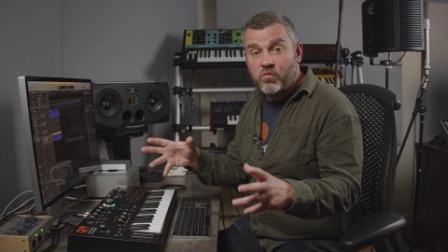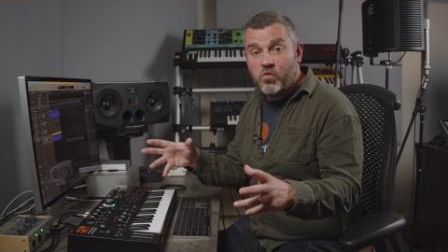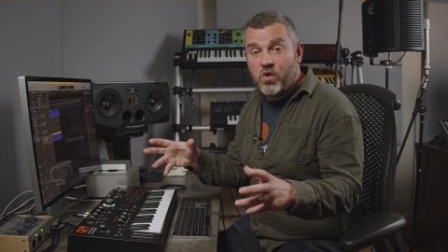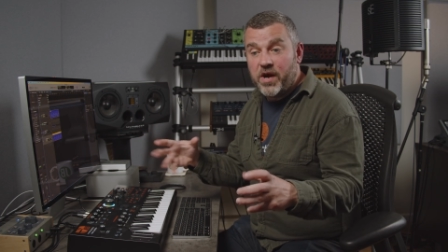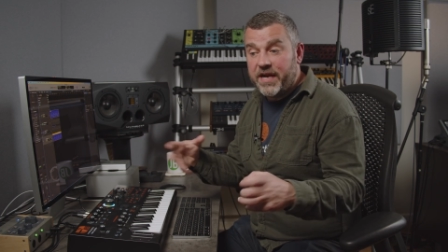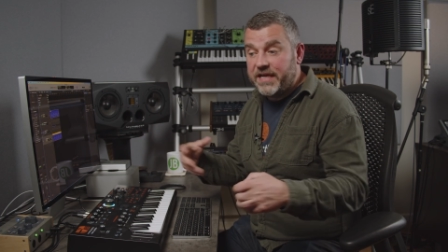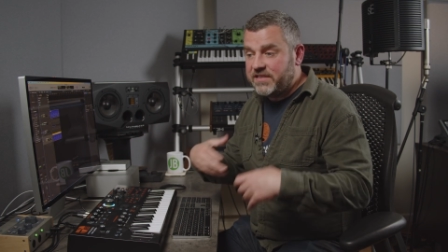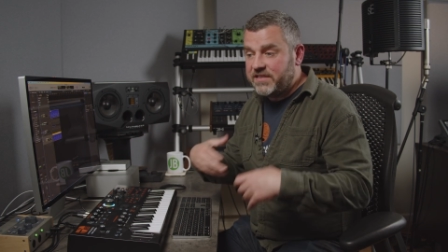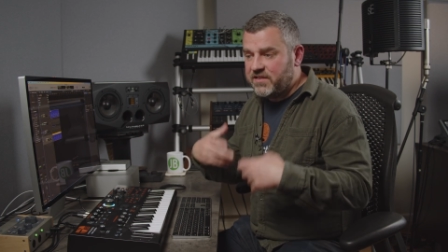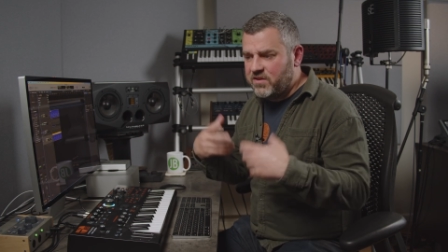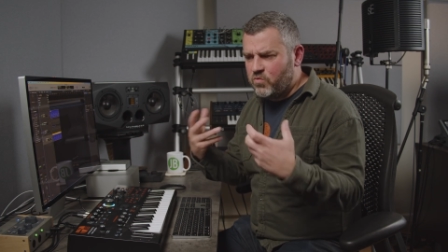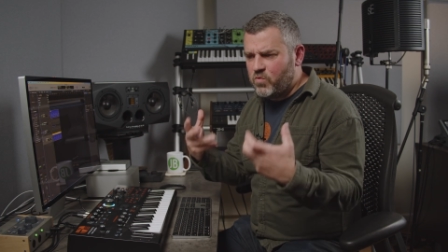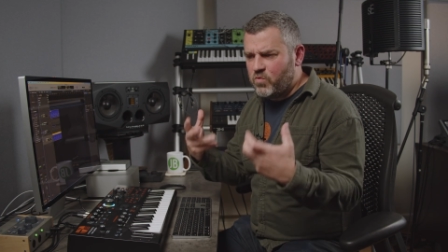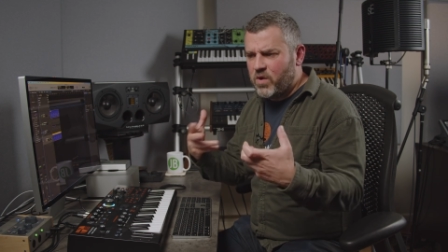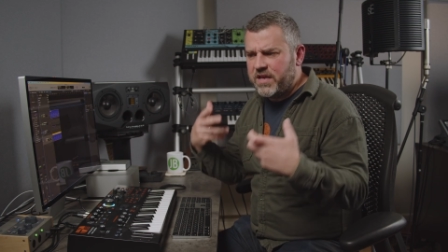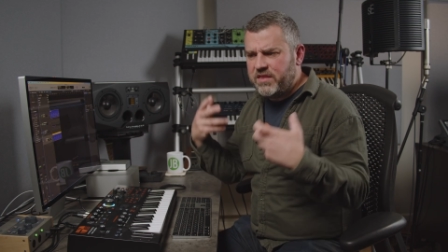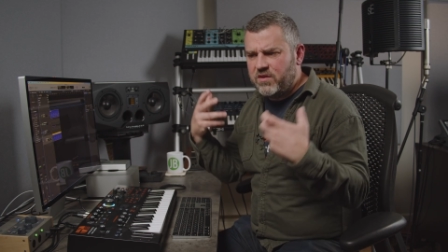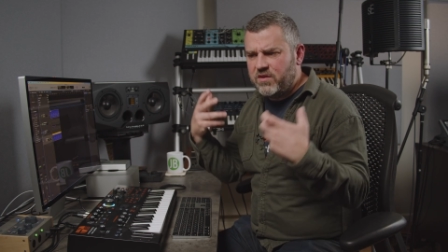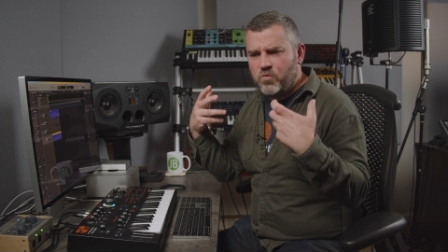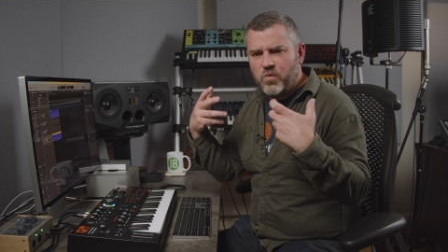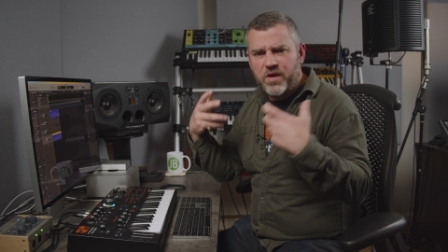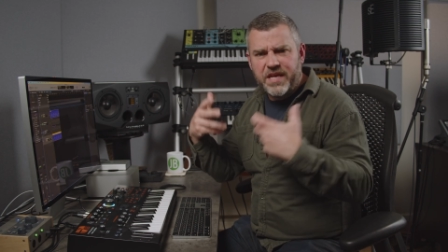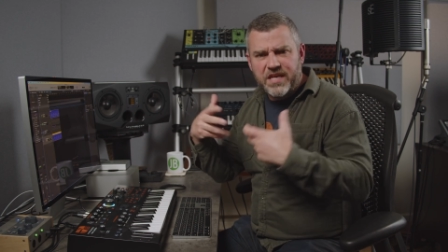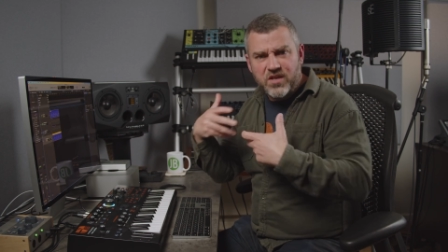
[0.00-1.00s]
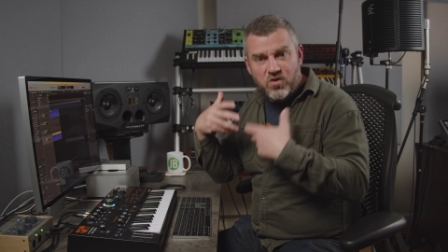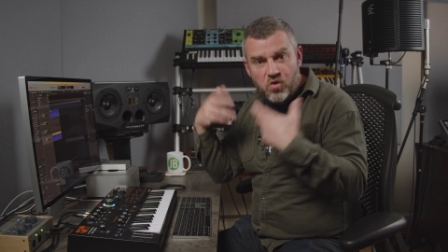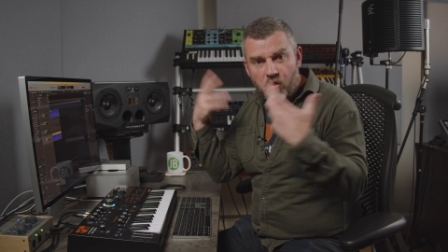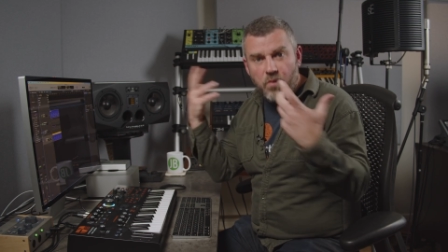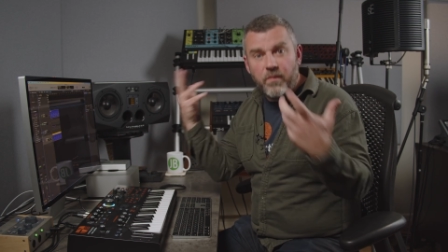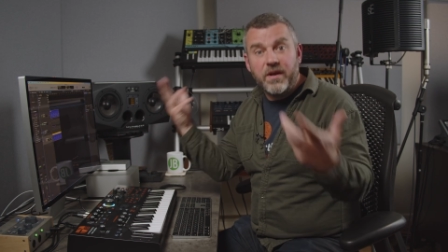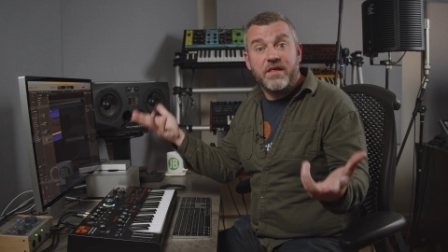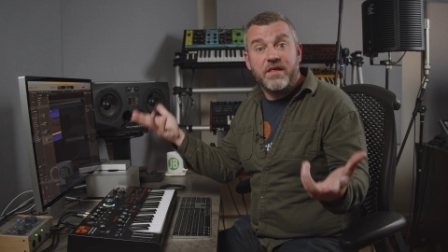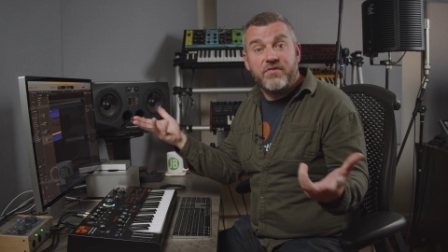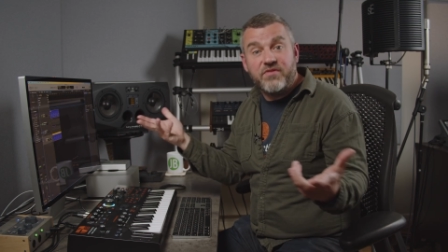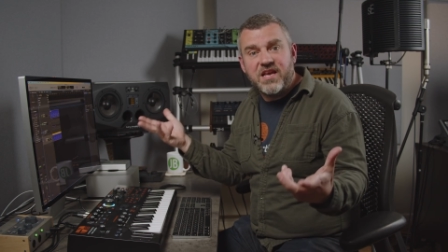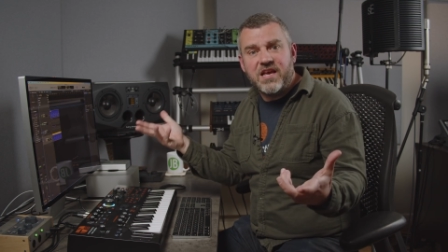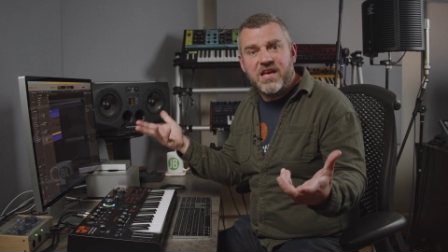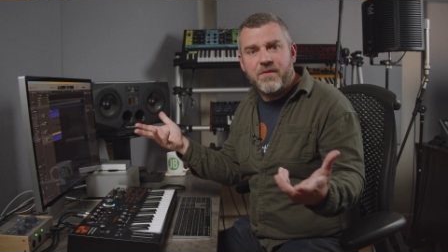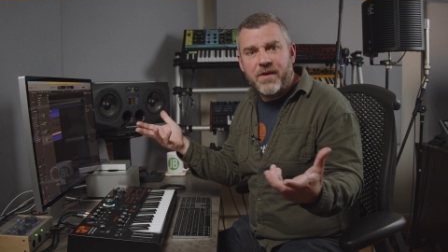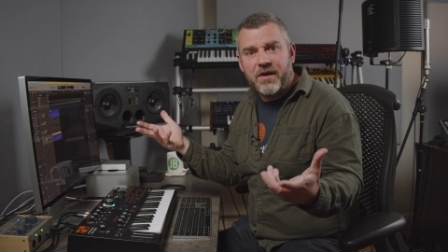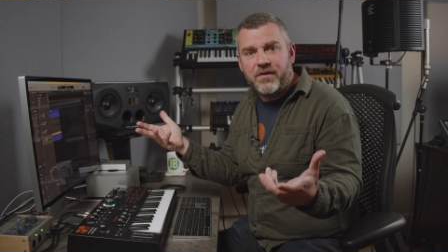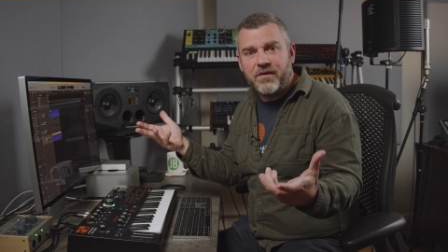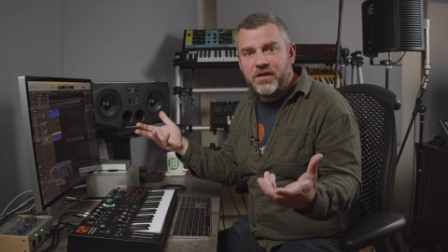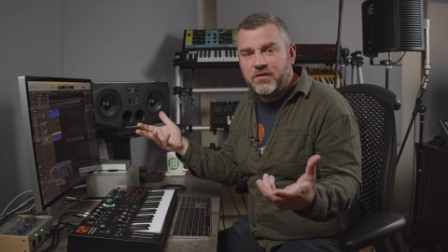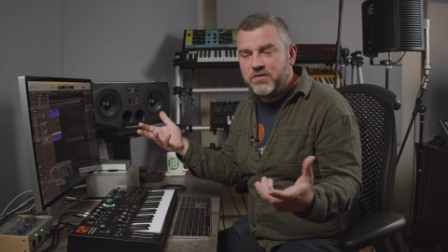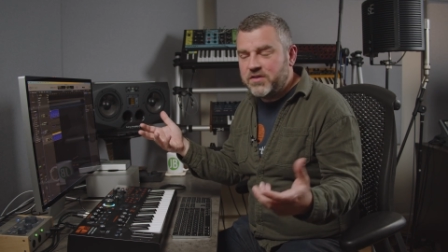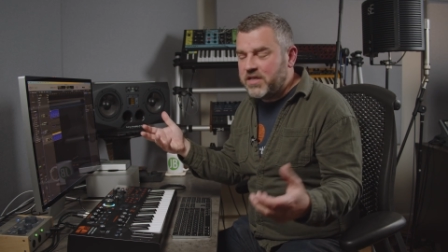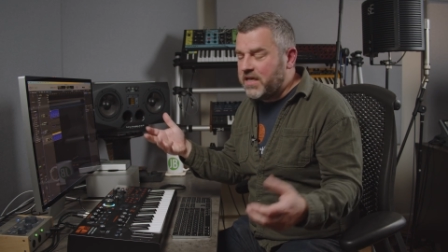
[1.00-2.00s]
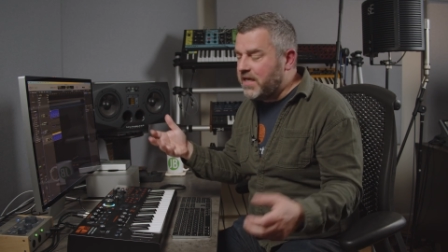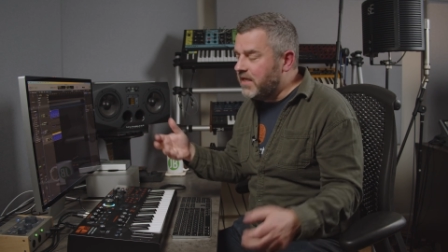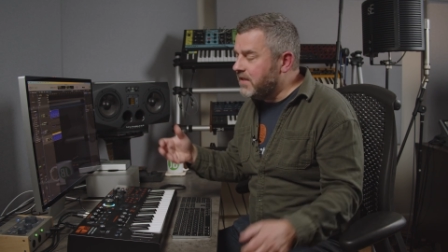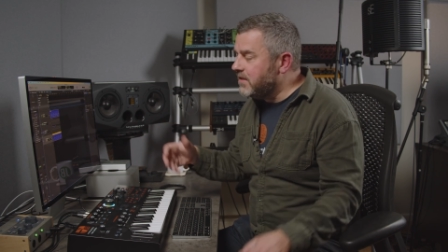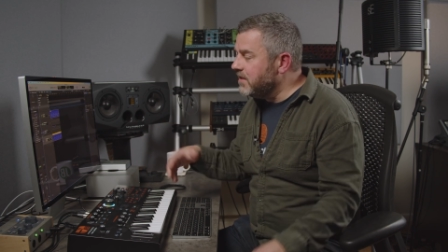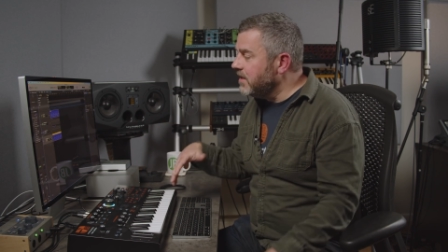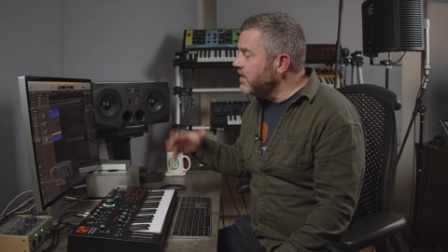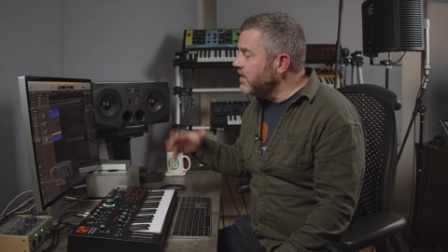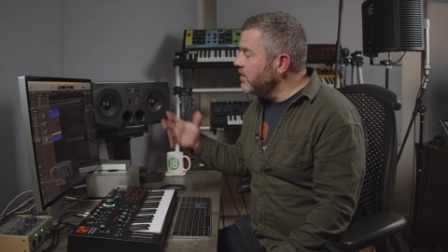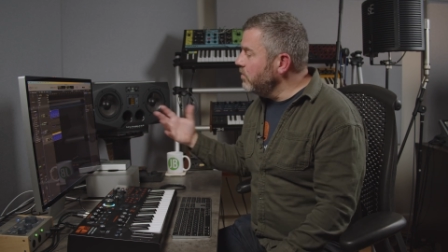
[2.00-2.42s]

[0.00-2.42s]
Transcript: way to the way that we normally think about using it,